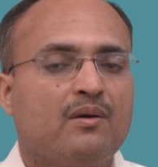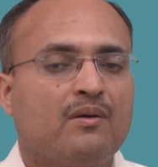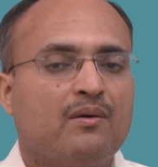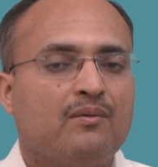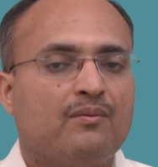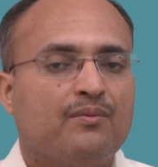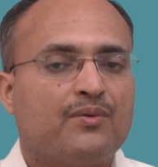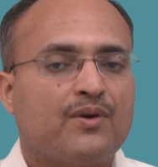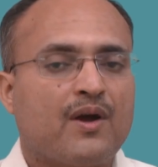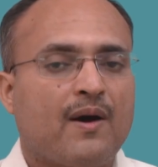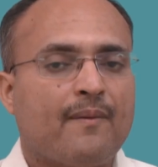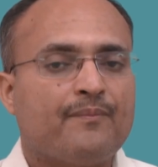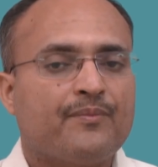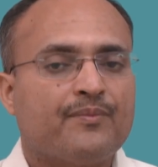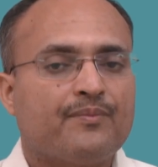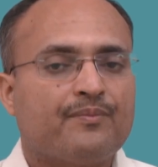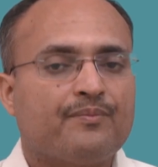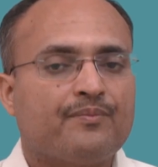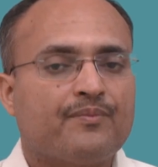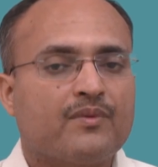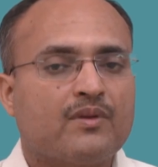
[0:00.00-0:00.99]

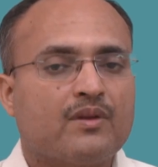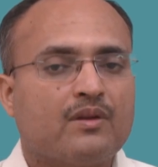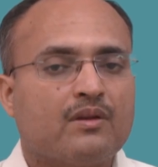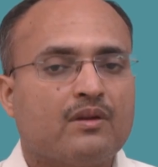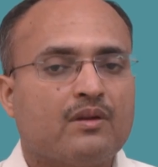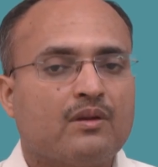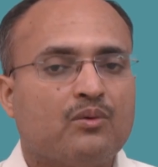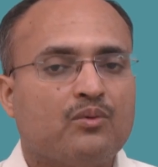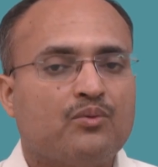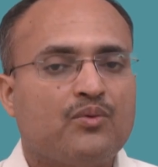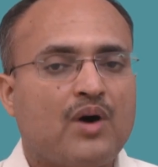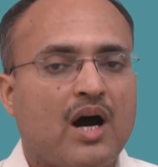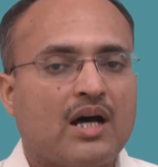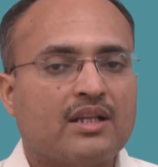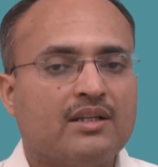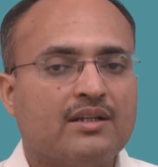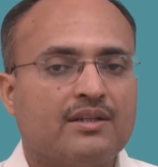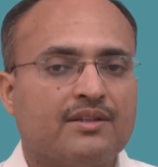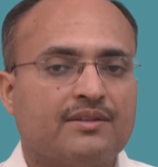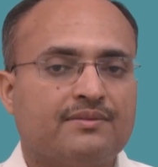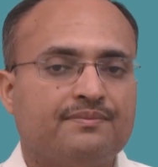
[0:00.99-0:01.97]
from
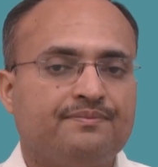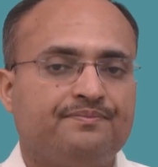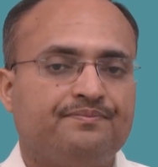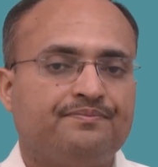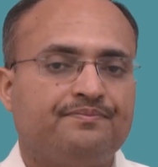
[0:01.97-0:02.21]
father.